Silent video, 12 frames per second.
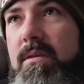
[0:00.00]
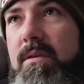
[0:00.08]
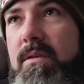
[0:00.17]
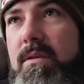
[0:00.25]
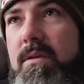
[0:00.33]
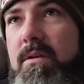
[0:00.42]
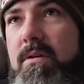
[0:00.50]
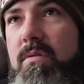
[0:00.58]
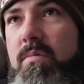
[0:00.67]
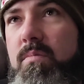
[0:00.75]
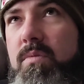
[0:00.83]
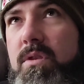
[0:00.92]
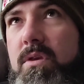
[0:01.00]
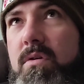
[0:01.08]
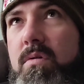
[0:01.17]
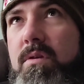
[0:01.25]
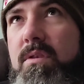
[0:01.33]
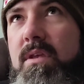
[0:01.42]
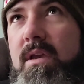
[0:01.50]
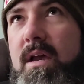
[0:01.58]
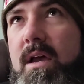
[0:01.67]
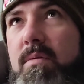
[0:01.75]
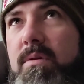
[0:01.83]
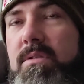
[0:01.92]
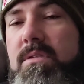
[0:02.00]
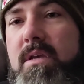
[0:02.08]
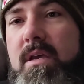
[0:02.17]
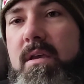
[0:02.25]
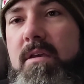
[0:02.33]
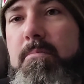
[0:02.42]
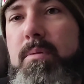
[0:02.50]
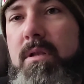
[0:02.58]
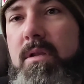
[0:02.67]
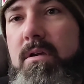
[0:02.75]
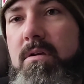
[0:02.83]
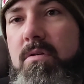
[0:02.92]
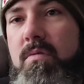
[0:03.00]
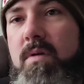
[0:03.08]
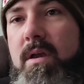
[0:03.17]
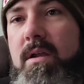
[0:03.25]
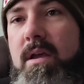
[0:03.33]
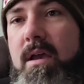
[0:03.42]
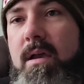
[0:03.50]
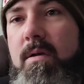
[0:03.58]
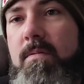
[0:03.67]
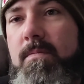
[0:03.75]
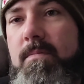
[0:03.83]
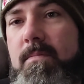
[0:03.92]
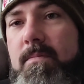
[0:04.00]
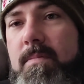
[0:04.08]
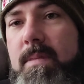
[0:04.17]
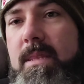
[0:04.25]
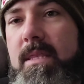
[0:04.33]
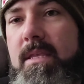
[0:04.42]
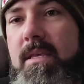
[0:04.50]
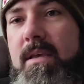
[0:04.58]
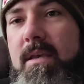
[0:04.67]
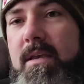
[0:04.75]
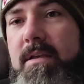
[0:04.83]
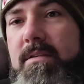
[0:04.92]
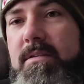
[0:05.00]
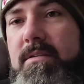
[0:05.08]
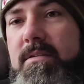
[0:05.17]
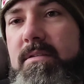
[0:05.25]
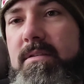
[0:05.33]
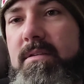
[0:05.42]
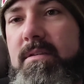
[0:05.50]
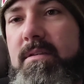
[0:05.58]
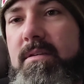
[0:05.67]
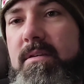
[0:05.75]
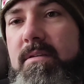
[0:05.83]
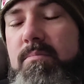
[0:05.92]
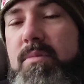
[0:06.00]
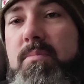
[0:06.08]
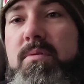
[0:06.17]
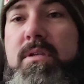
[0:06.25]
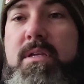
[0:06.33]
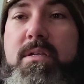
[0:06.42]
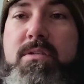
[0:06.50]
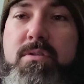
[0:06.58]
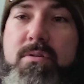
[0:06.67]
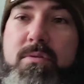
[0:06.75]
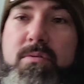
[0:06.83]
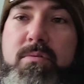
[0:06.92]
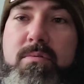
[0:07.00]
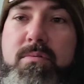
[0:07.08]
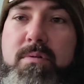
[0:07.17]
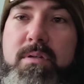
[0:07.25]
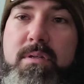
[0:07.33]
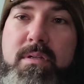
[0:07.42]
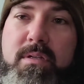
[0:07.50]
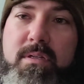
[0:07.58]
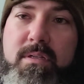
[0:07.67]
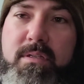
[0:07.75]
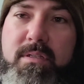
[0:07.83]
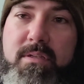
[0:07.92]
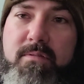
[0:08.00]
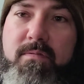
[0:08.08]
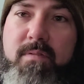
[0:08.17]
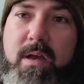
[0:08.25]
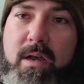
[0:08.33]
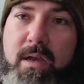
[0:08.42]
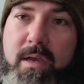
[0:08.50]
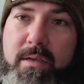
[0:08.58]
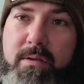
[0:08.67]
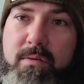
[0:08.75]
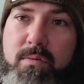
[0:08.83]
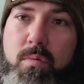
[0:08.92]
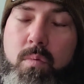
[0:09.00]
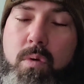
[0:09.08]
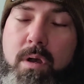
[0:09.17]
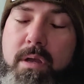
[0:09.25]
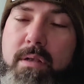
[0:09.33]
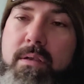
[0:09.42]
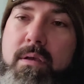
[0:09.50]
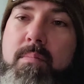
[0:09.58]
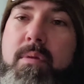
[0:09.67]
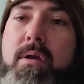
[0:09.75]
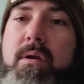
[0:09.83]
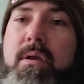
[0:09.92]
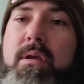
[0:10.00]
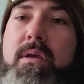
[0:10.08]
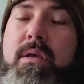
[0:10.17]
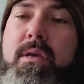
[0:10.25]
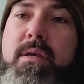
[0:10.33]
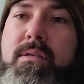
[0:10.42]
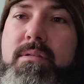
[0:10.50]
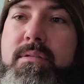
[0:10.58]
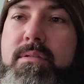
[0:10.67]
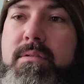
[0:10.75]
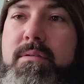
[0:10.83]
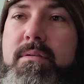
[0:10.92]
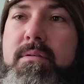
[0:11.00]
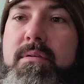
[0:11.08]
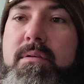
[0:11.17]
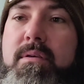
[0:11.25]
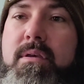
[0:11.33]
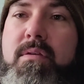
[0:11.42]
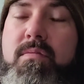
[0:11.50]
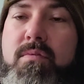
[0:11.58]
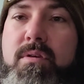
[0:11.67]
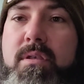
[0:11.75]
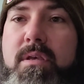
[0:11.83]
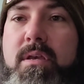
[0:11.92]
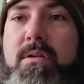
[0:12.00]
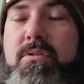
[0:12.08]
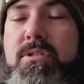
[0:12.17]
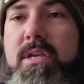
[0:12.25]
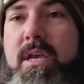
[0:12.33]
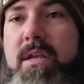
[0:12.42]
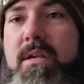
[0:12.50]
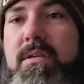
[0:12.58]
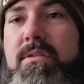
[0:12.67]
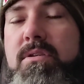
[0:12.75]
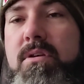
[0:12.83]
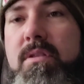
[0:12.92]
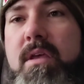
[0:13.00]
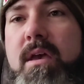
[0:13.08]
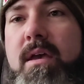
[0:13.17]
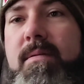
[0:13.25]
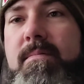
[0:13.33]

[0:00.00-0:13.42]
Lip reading: you know, the only thing I would say political right now is people need to define what America is and really understand it so that